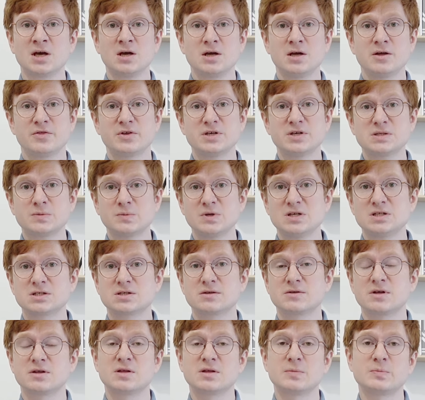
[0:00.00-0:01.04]
This means
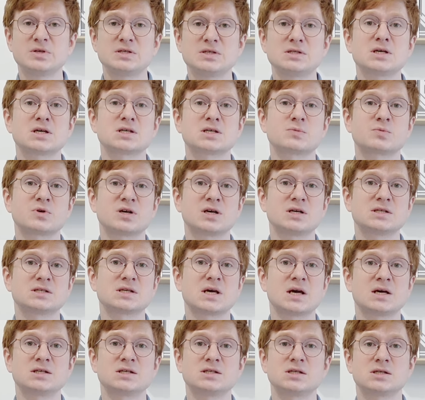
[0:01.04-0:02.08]
that the PCI Express
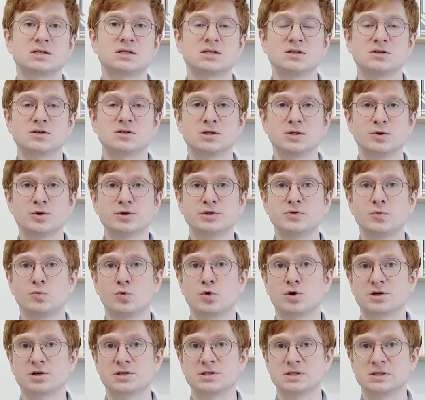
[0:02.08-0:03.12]
X16 slot
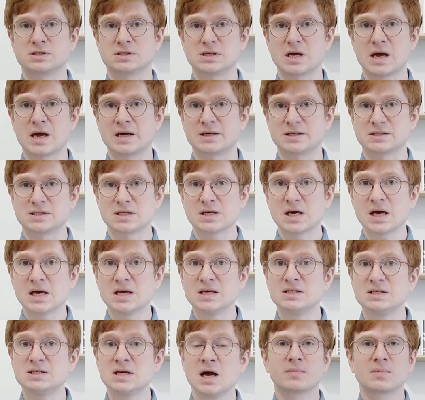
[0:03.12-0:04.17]
works as
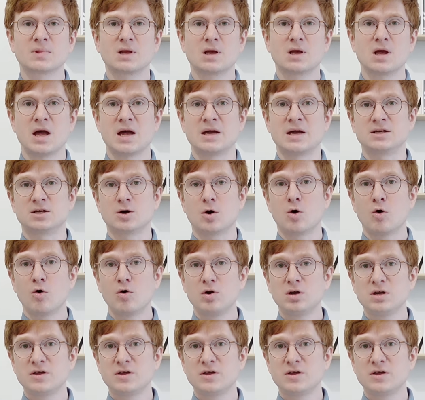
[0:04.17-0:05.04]
X8 and only